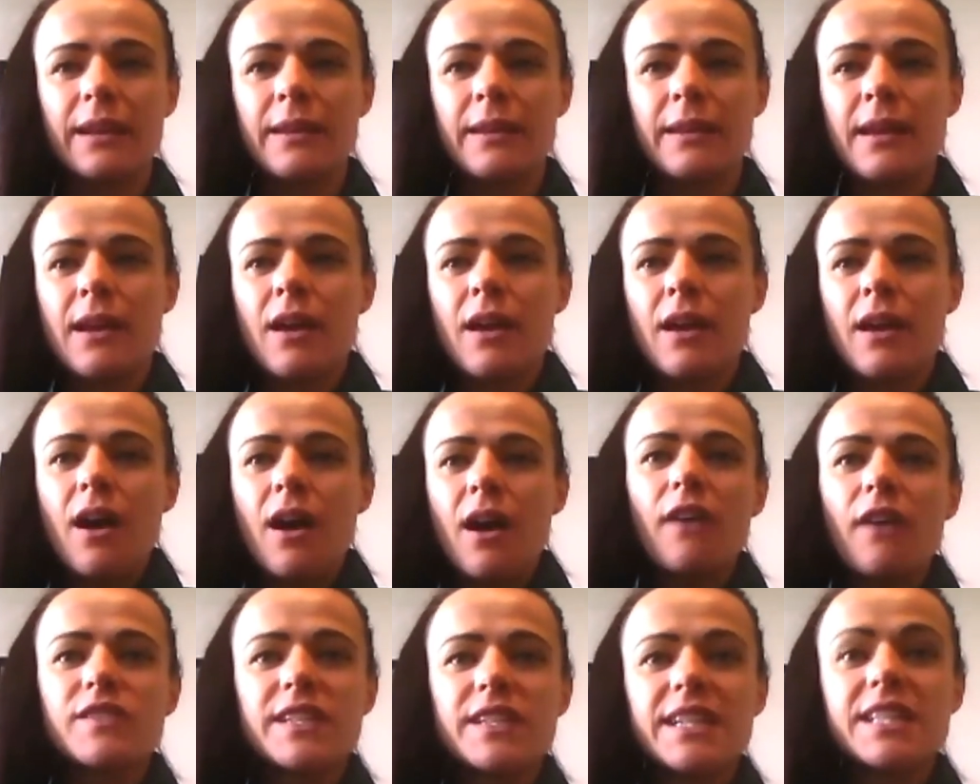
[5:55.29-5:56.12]
And
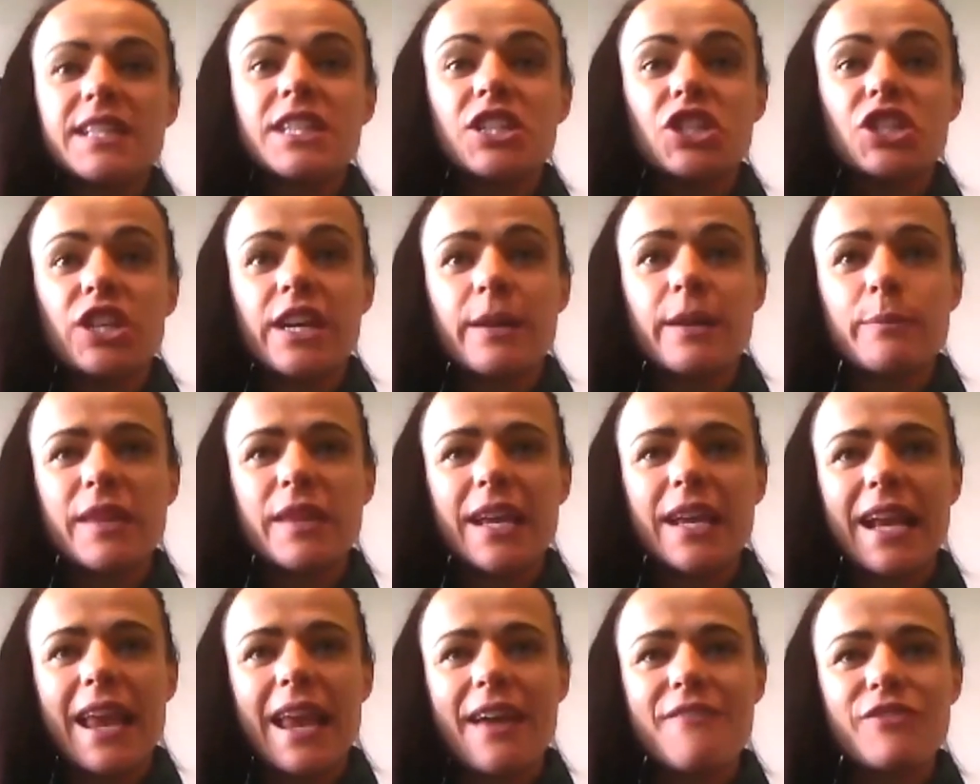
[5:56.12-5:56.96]
obviously in the gym,
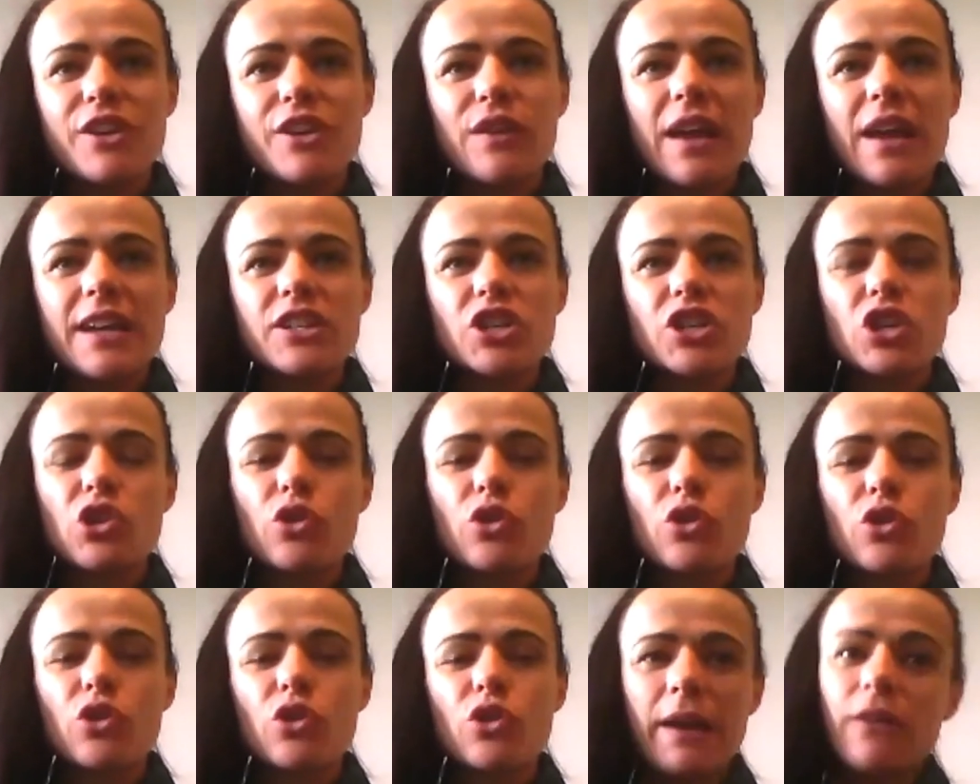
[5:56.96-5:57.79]
the Glenview Leisure
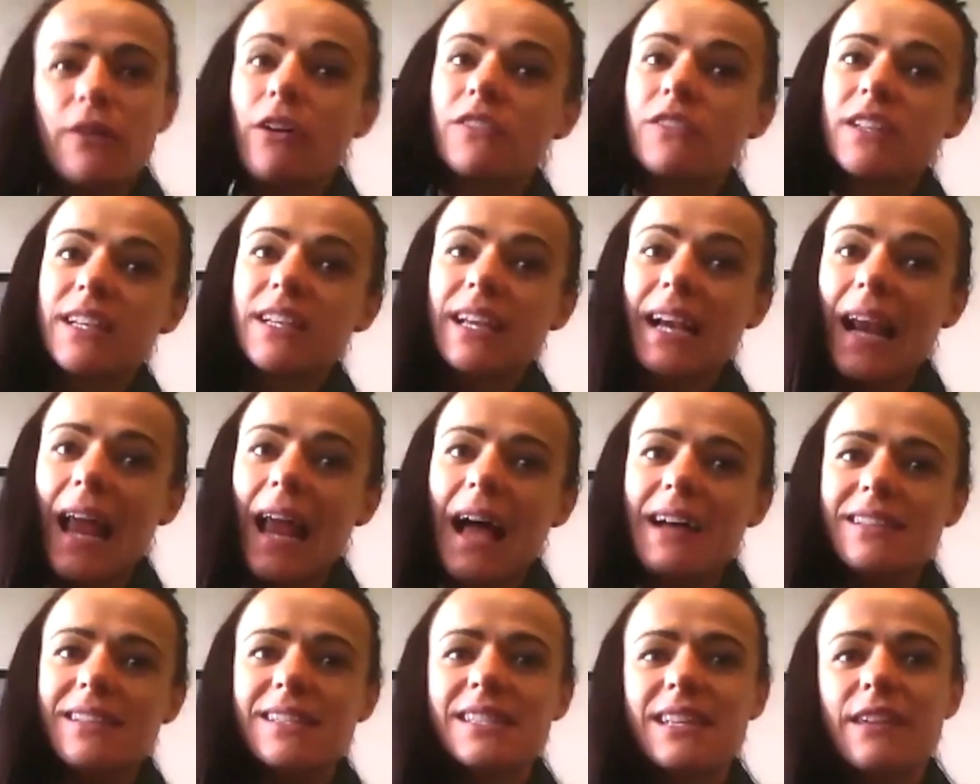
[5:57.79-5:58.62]
Club now, obviously the
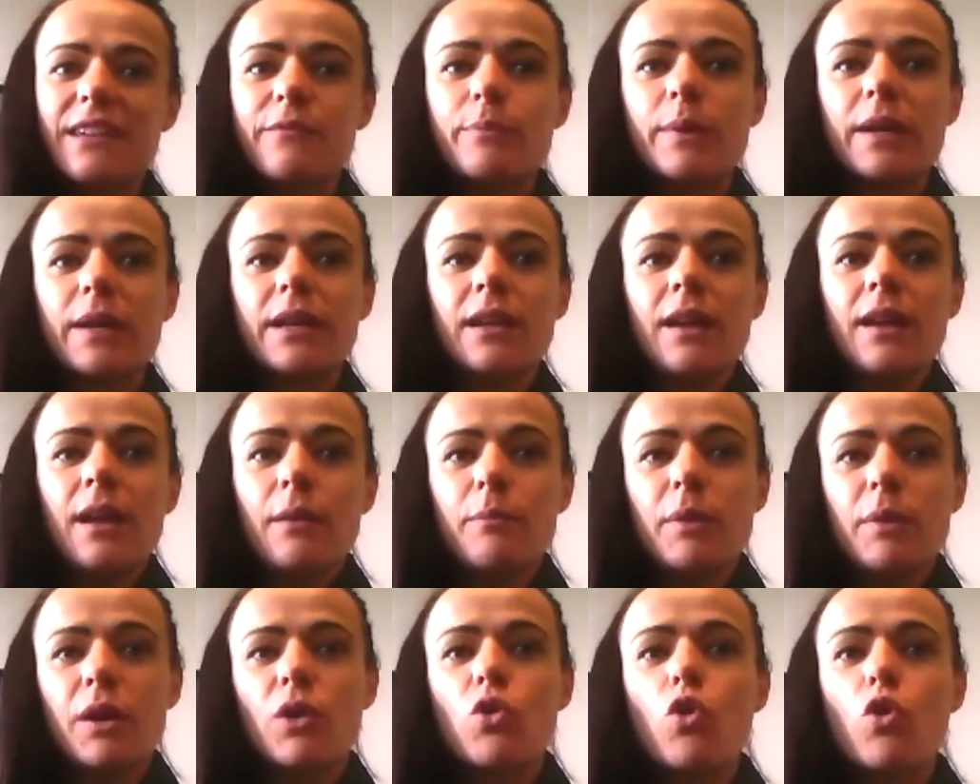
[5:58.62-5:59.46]
classes have
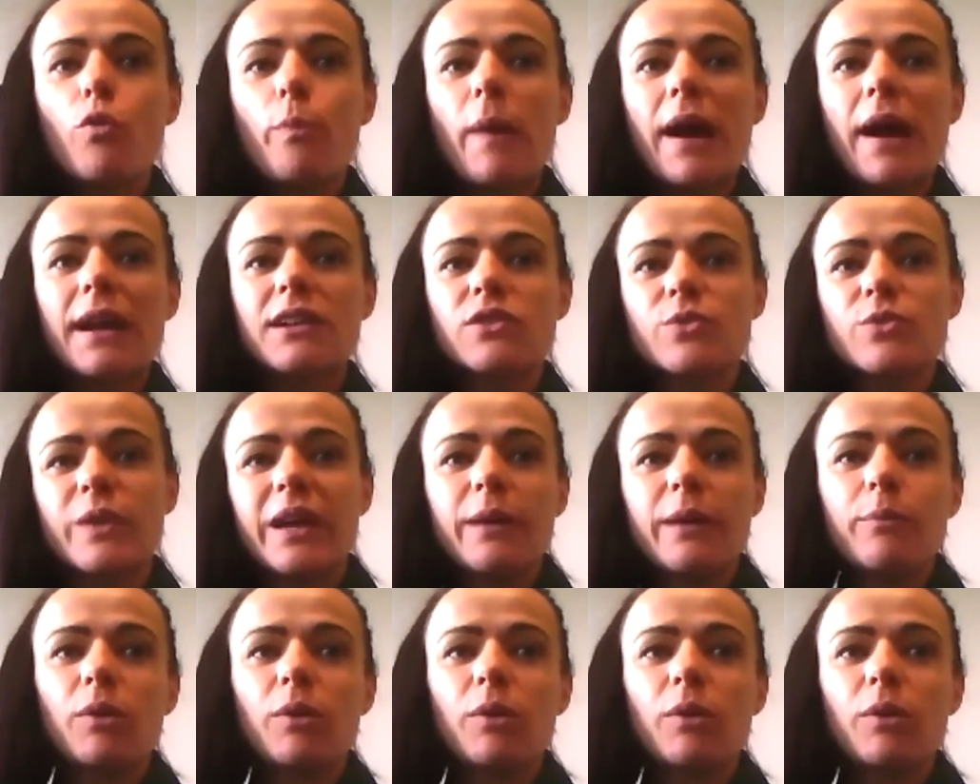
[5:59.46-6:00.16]
been cut back as well.